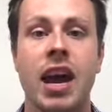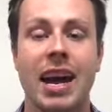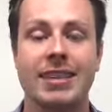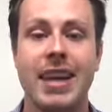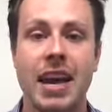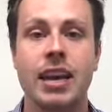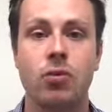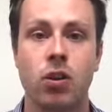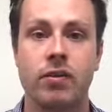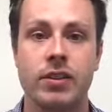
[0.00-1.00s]
attending
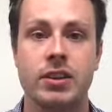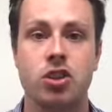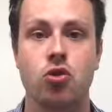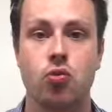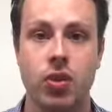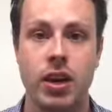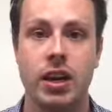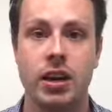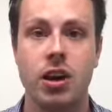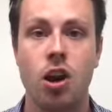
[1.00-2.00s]
one of these
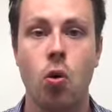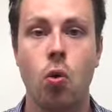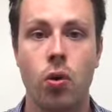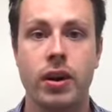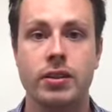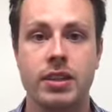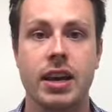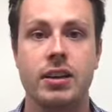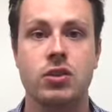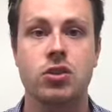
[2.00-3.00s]

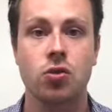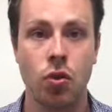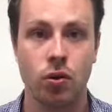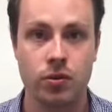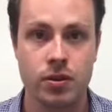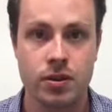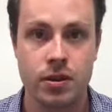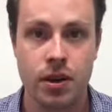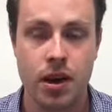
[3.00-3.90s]
Korean-orientated schools.